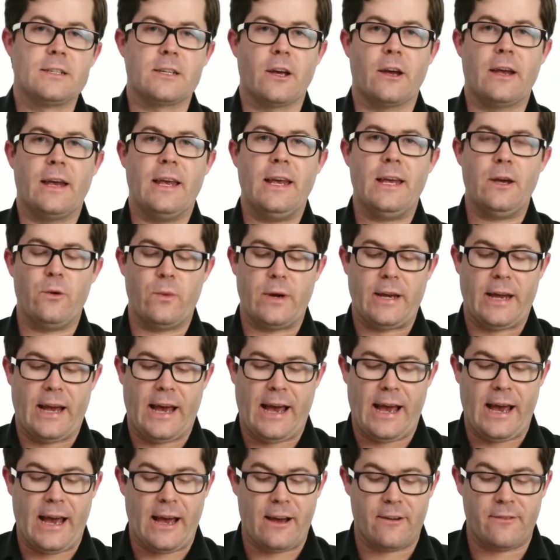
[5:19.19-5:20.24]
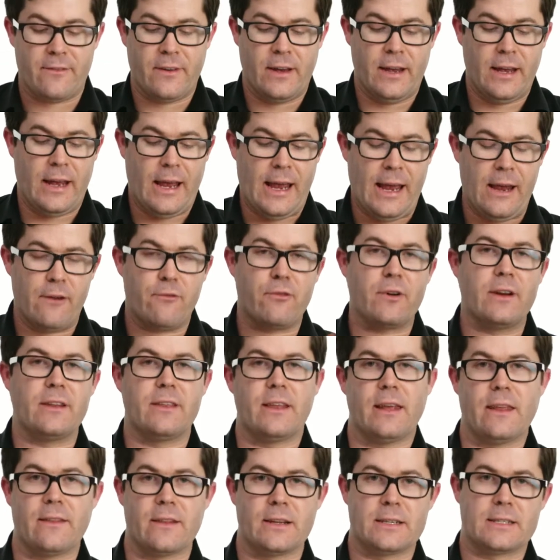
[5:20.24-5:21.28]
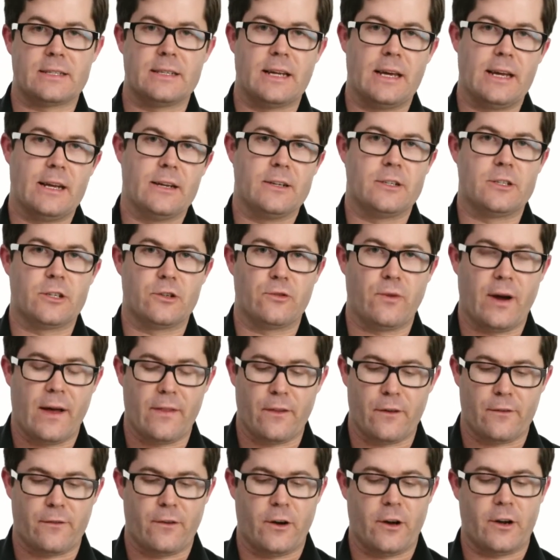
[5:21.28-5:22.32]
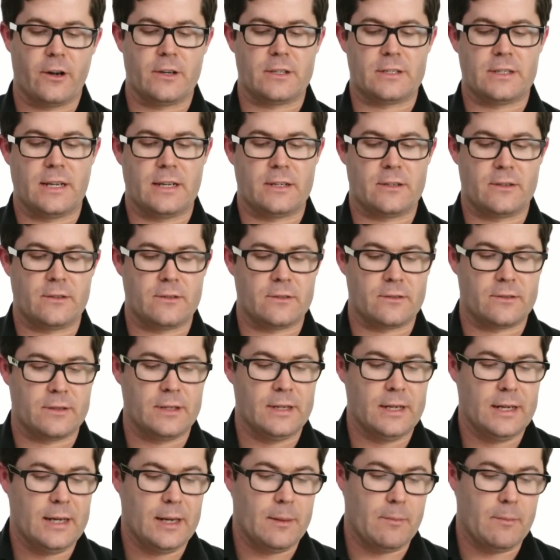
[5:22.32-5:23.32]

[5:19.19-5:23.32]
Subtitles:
So here we have everything that's needed to run the PhotoSentinel